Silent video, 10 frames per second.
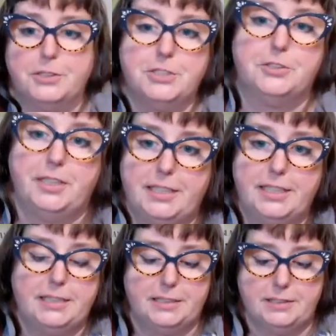tuning
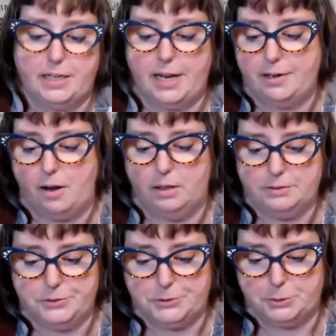in and all
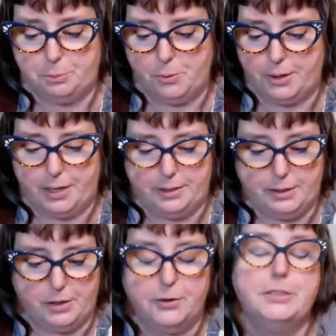of your support and
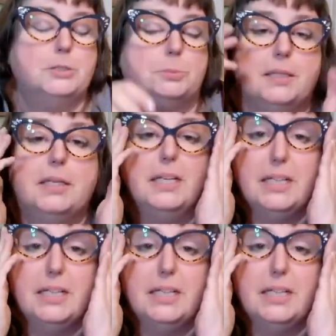encouragement